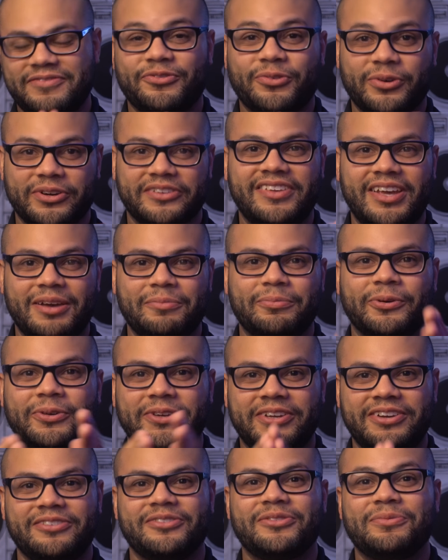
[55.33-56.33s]
For
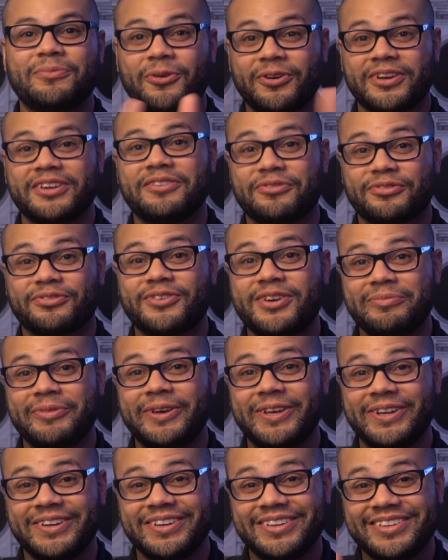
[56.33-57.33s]
example, here's Morgan
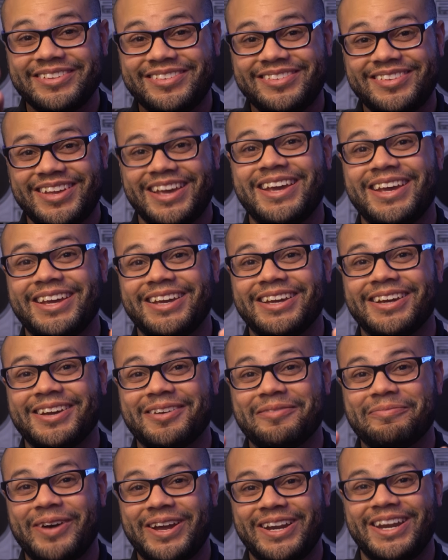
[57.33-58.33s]
Freeman
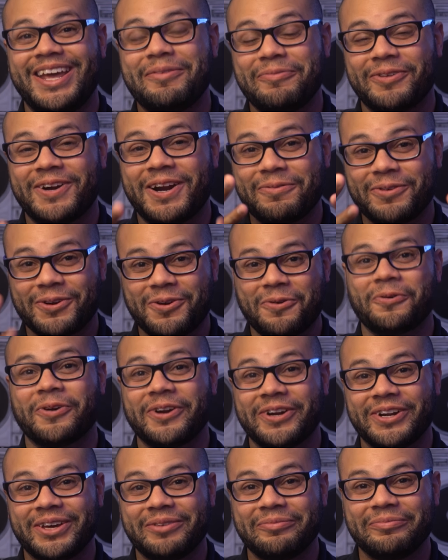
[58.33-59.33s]
saying my name when I
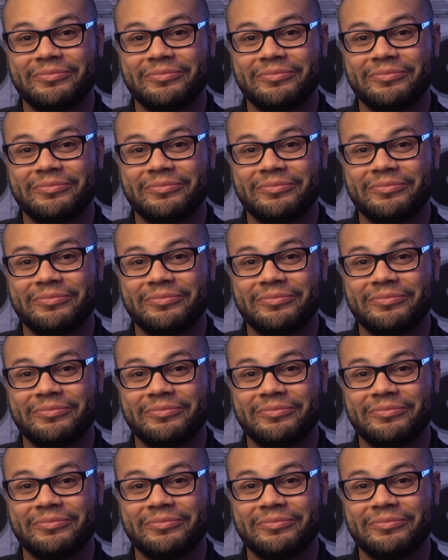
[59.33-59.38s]
recorded